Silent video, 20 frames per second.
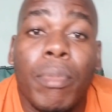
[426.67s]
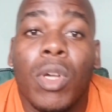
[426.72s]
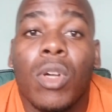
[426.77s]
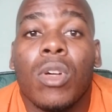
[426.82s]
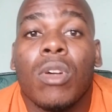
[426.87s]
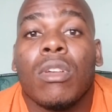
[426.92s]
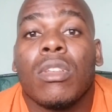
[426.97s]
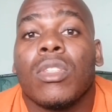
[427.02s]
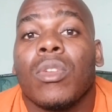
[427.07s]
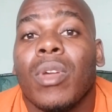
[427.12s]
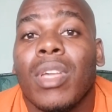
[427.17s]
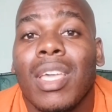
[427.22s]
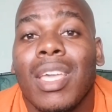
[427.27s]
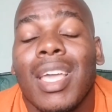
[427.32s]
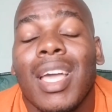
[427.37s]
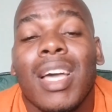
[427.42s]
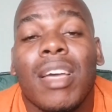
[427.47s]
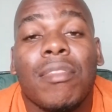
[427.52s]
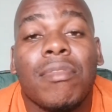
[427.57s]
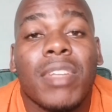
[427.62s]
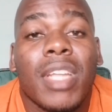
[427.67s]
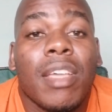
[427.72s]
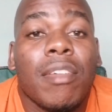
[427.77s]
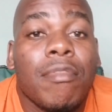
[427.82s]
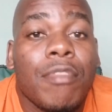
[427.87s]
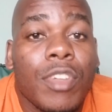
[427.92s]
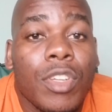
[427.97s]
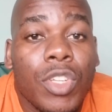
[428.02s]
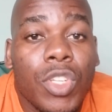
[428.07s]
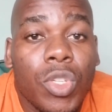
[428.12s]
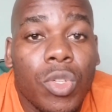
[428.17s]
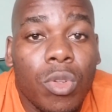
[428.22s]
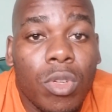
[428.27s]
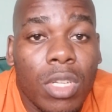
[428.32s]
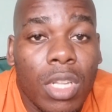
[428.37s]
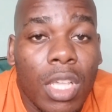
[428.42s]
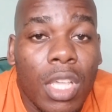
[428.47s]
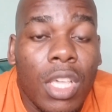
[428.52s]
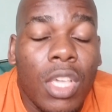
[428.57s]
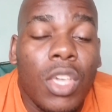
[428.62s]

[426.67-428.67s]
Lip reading: because okay, half day photo shoot,